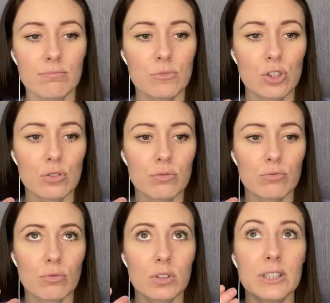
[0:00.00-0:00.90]
just
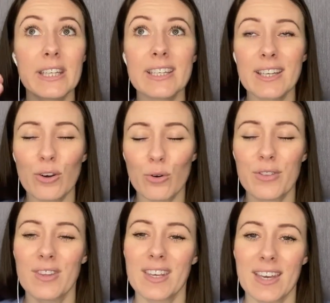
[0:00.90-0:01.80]
leaning
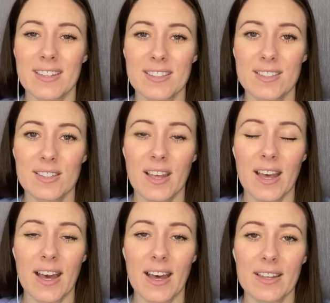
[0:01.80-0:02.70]
on the guidance
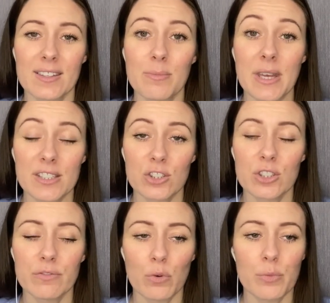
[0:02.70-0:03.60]
and the
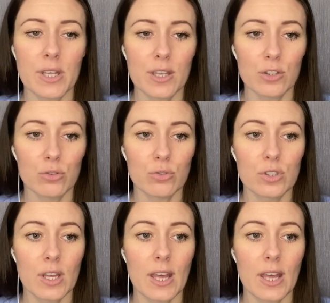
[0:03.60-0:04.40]
messages from the angels.